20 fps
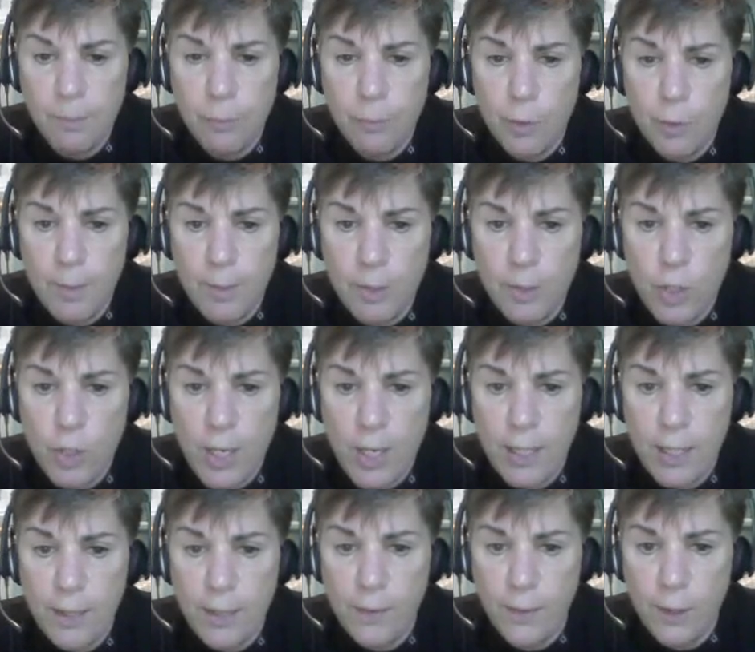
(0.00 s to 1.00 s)
pretty much
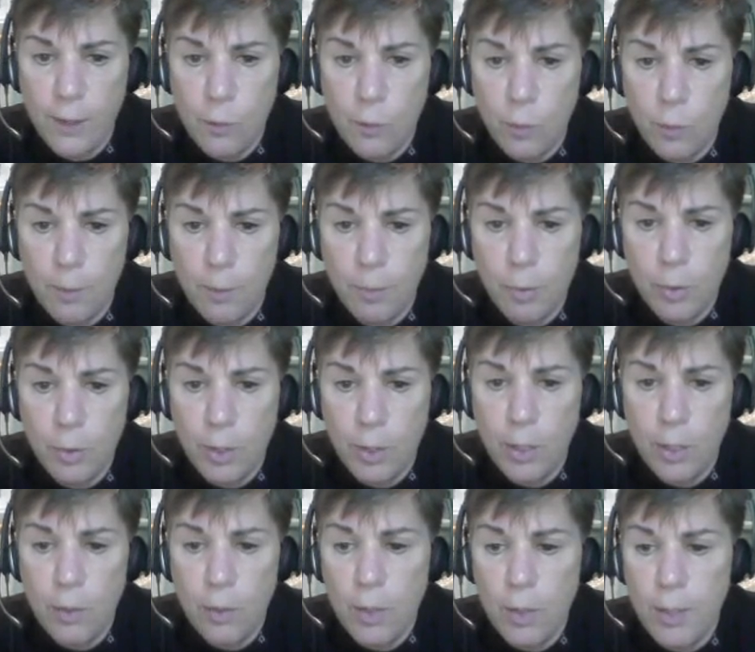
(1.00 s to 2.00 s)
anything you want to put
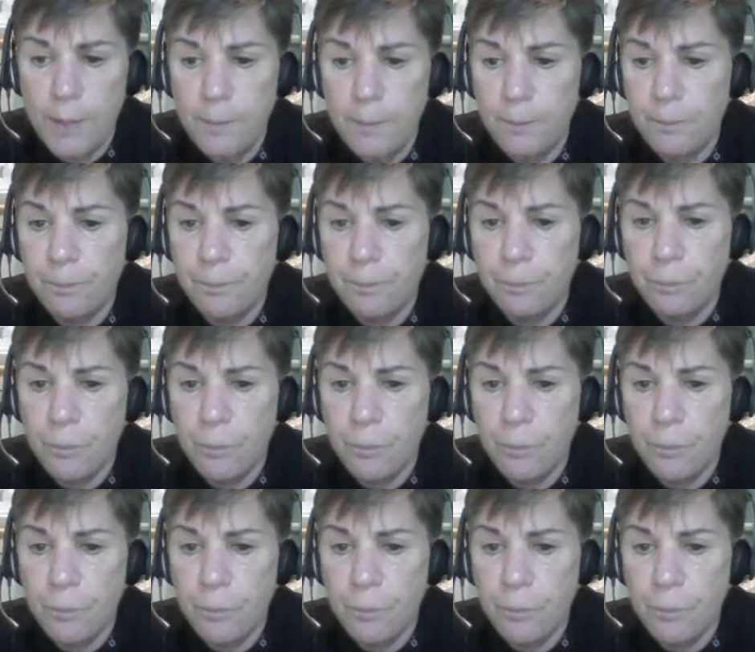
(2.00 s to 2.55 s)
it on.